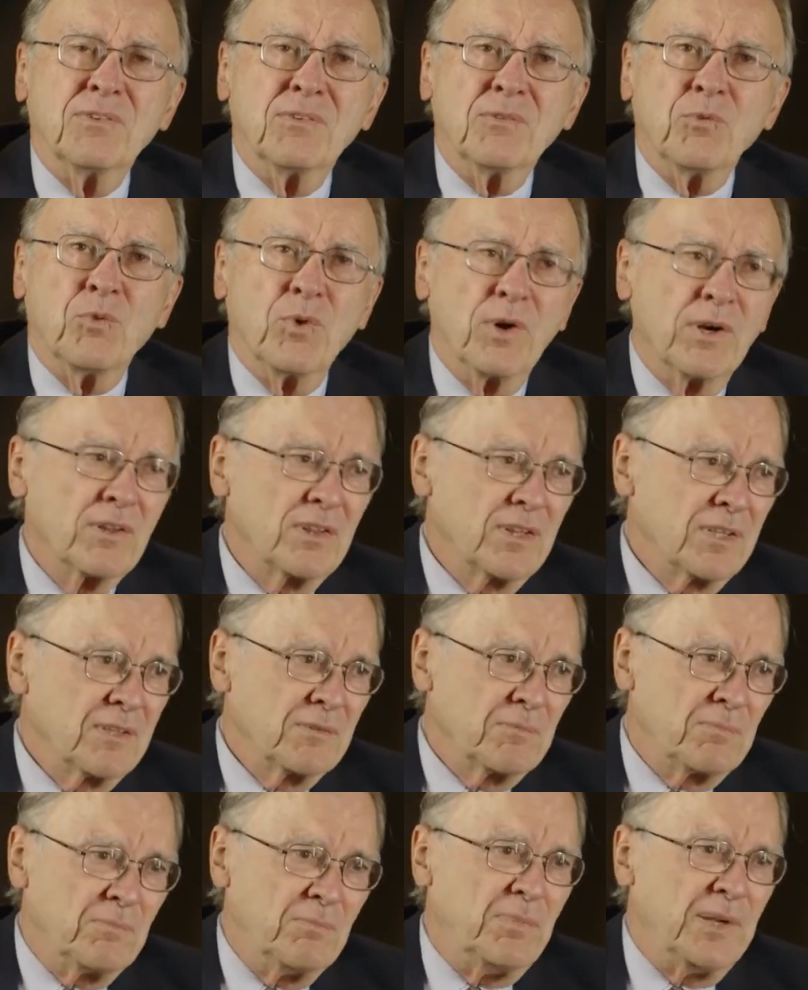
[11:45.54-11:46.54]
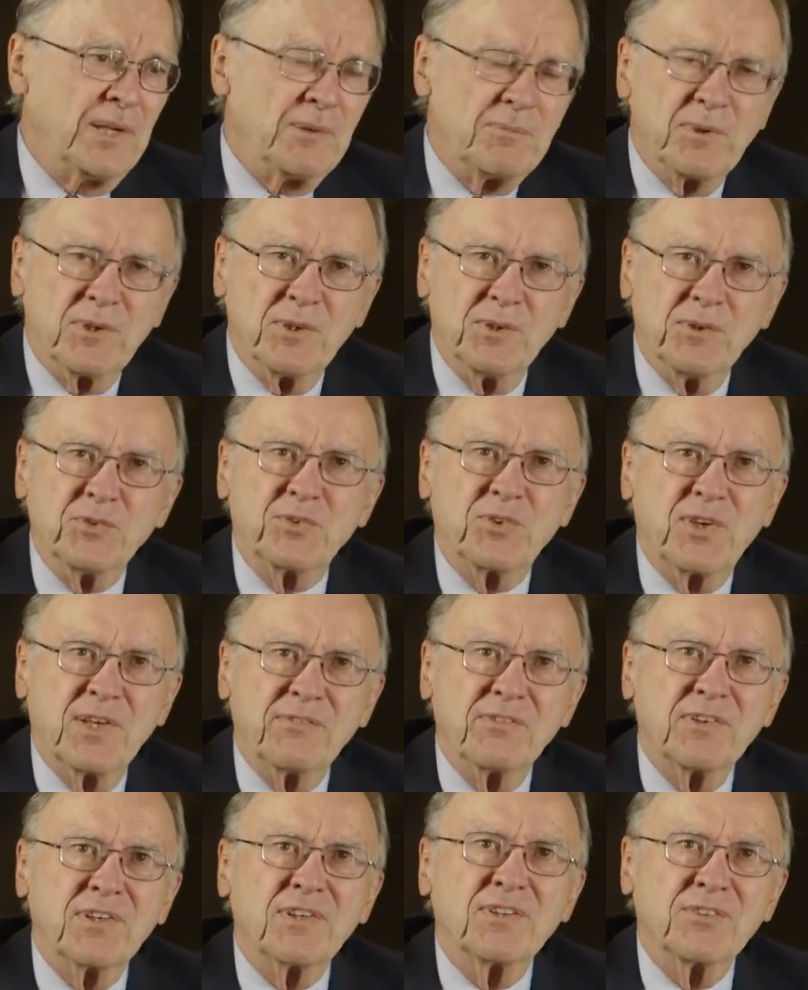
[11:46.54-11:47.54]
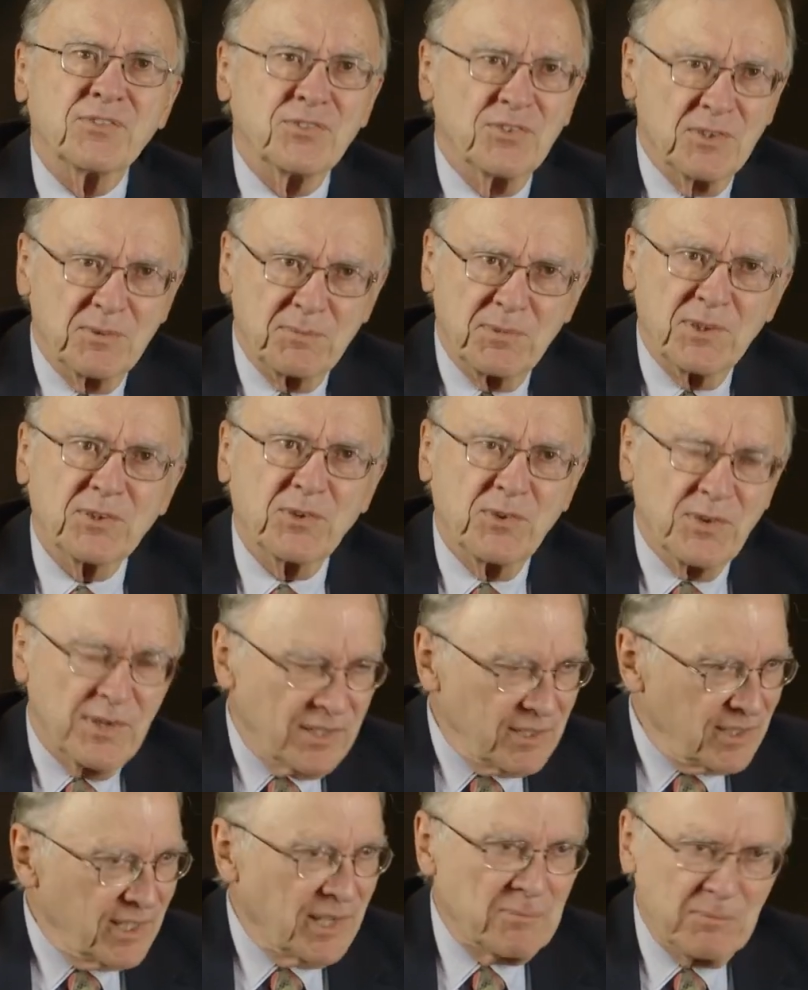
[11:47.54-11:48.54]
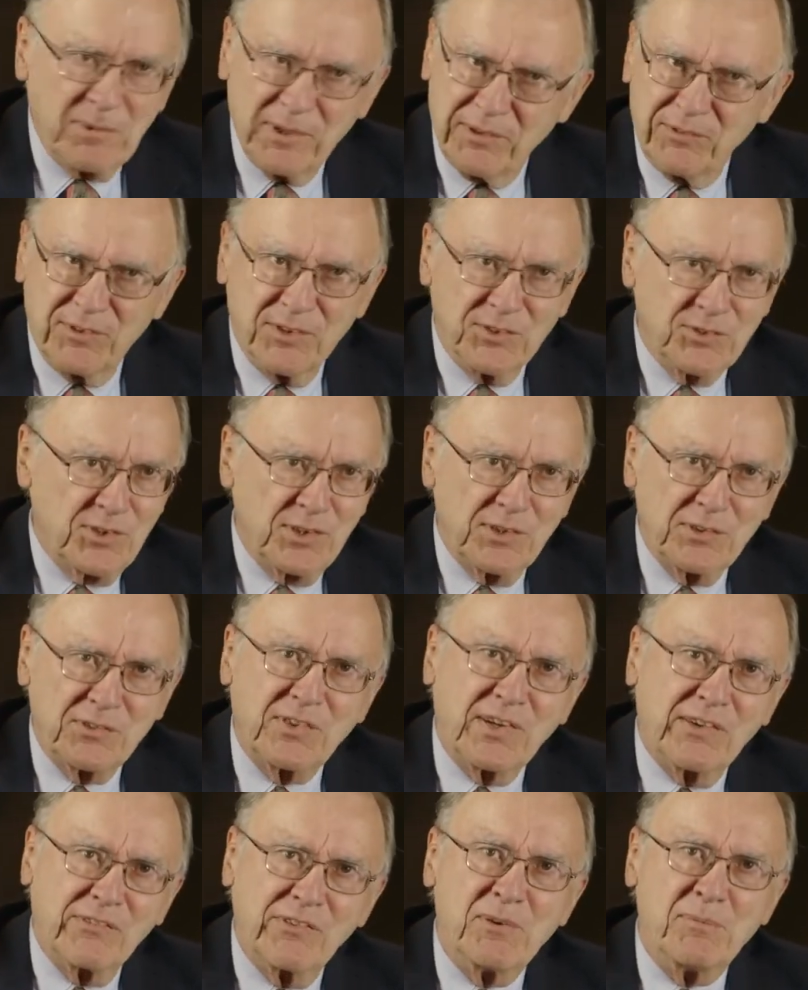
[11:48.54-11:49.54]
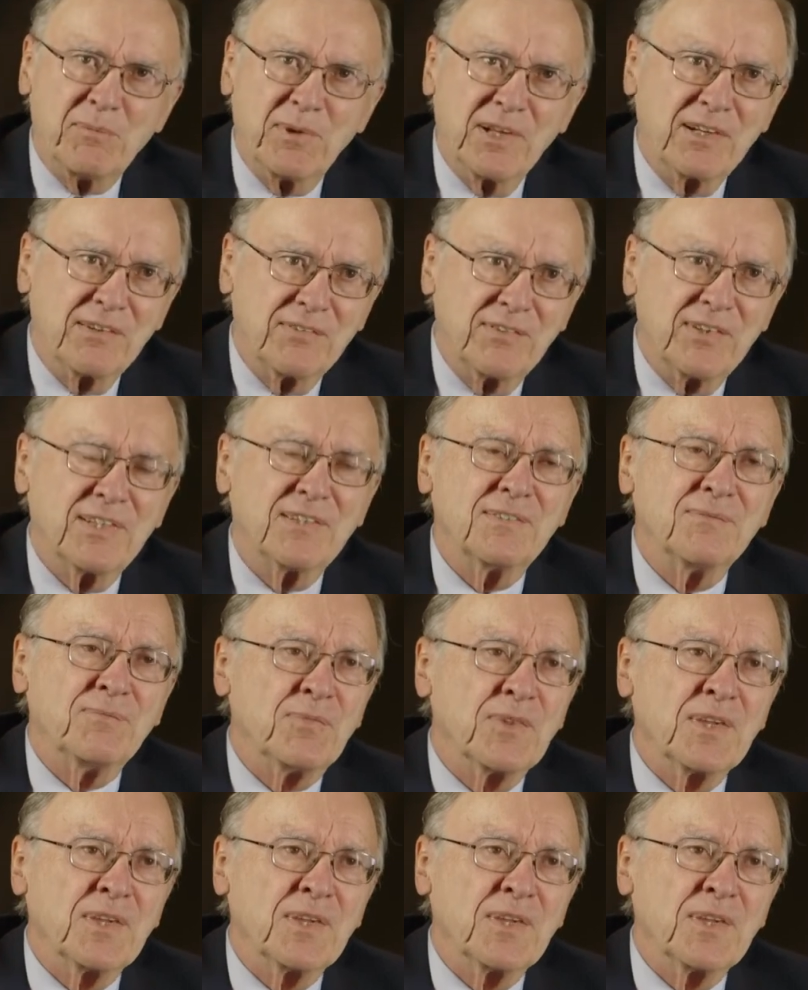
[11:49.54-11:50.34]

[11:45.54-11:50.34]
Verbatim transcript: One of the people who's given considerable credit, and I believe deserves every bit of it,